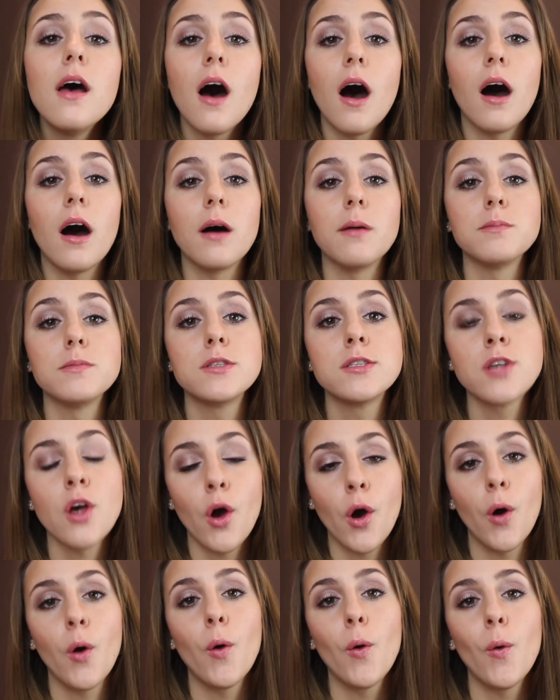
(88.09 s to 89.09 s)
Um,
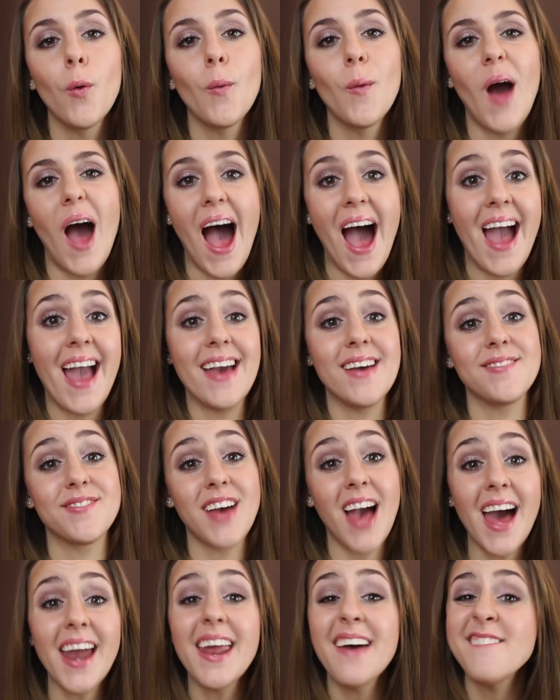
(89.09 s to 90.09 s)
so I've
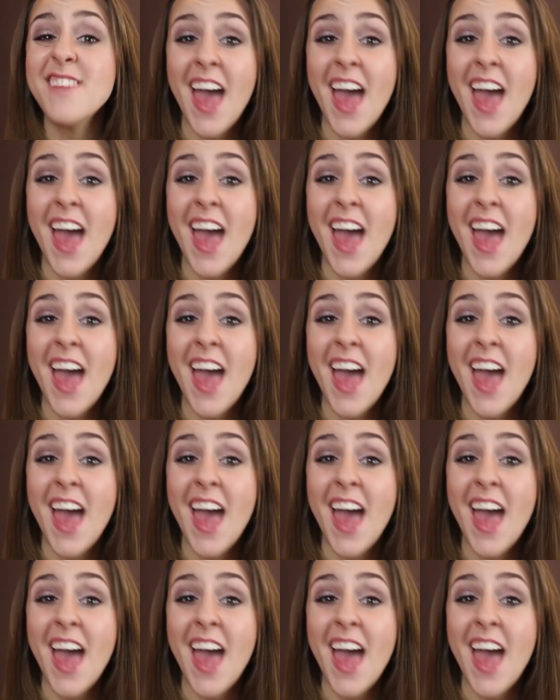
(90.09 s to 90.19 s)
kind